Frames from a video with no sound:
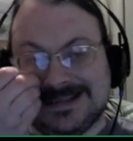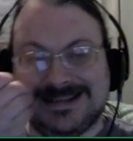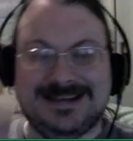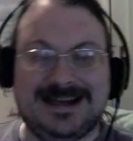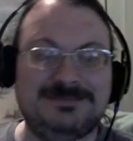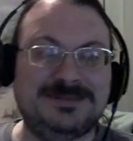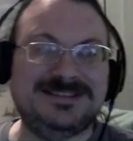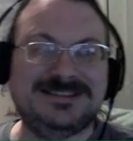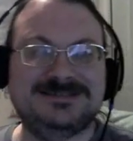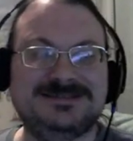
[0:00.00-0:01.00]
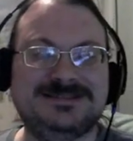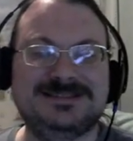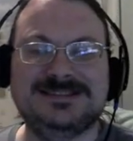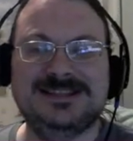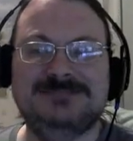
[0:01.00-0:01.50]
It happens.
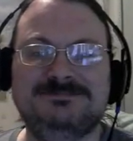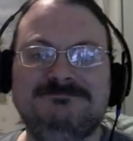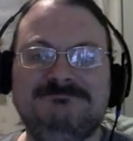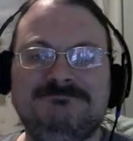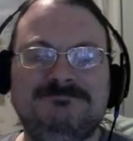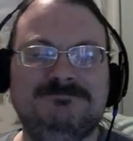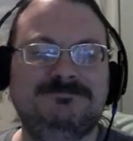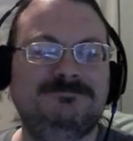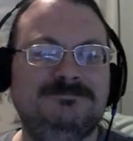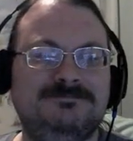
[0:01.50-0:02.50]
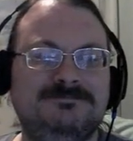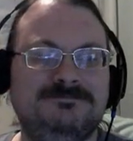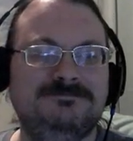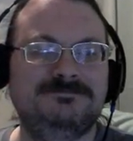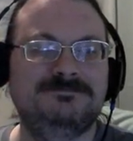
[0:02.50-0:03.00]
Yep. It's
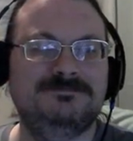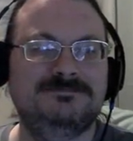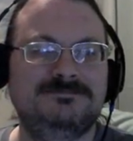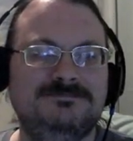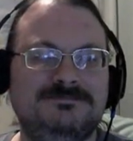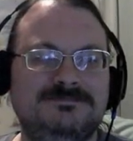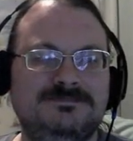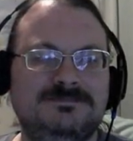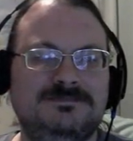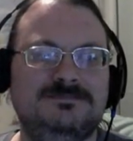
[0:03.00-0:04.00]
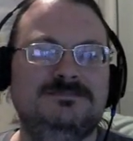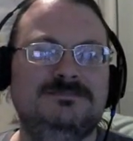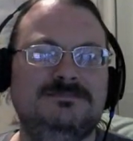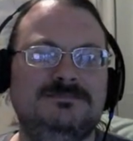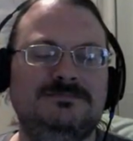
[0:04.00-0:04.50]
unfortunate. I'm a little sad about it,
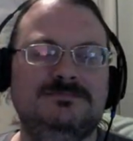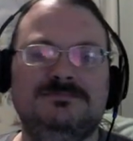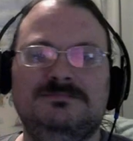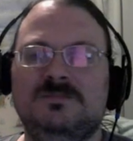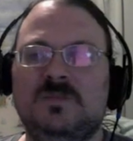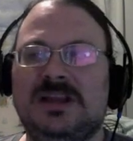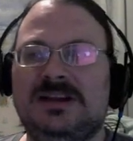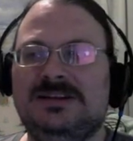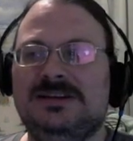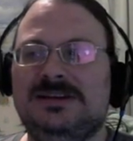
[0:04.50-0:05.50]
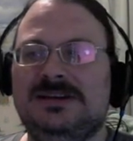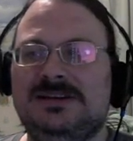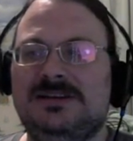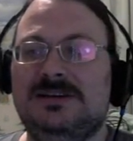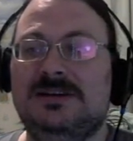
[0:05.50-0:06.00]
but it
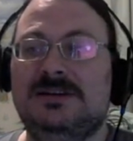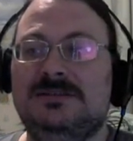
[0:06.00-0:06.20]
makes sense.